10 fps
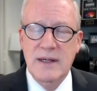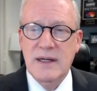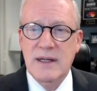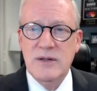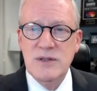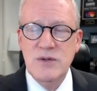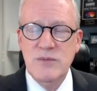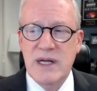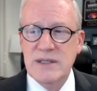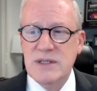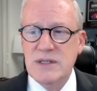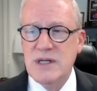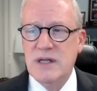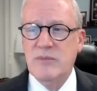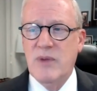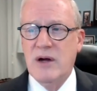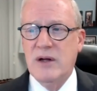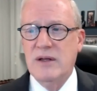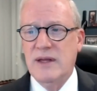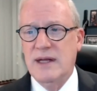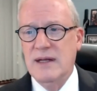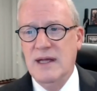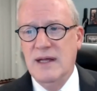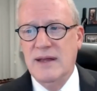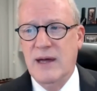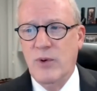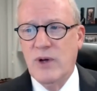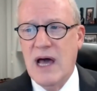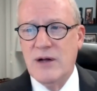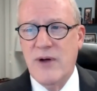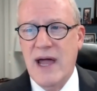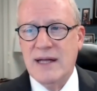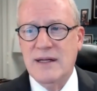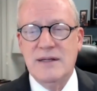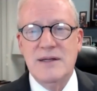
and there are 2 medicines on the market that will counteract it.